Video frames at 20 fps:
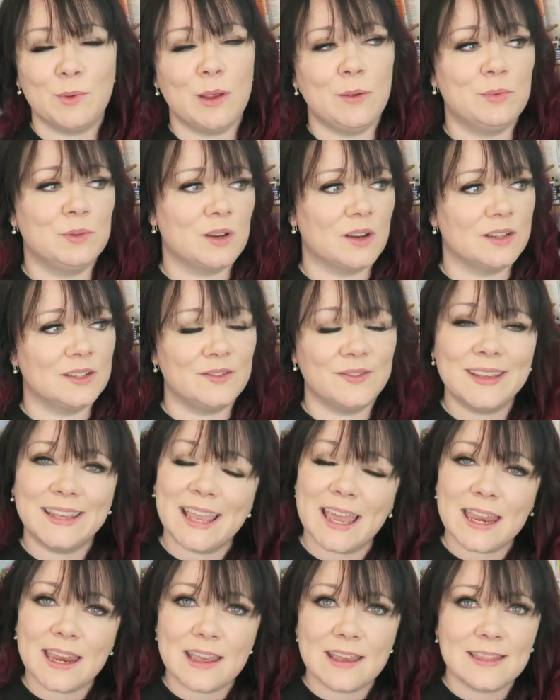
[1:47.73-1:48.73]
people trying to
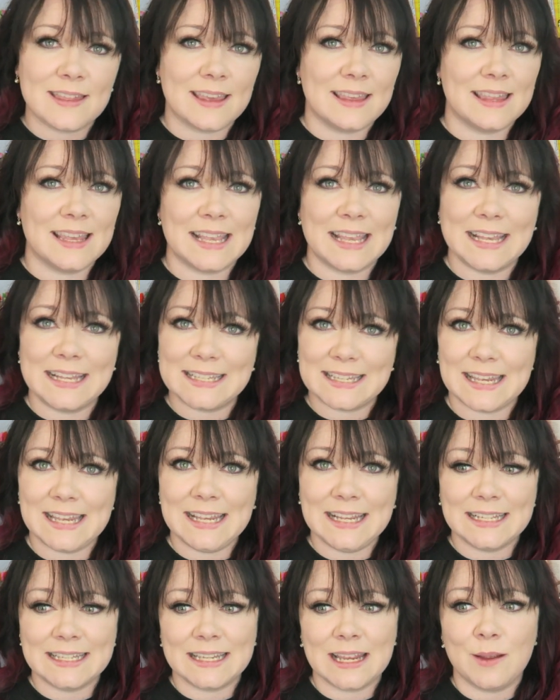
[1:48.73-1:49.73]
forget it, they think it's
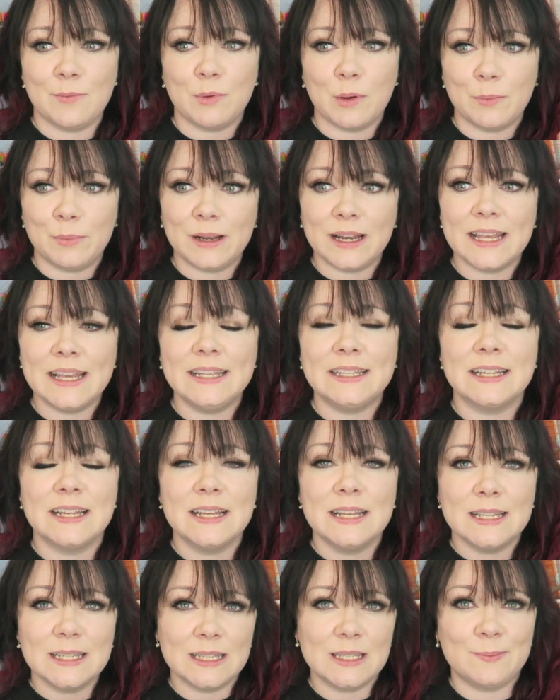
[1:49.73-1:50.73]
easy, but please
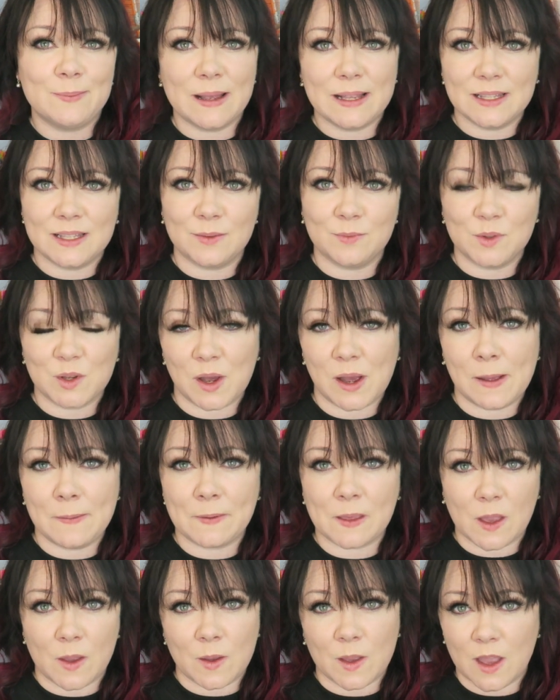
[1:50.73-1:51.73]
spend some
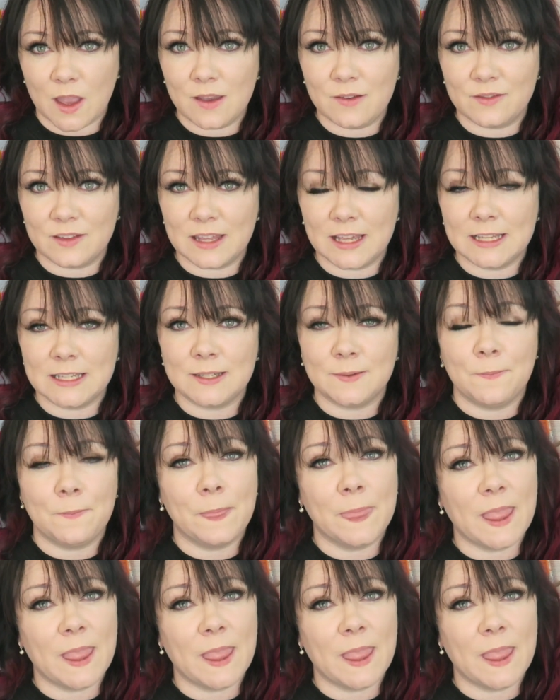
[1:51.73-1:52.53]
time going over this.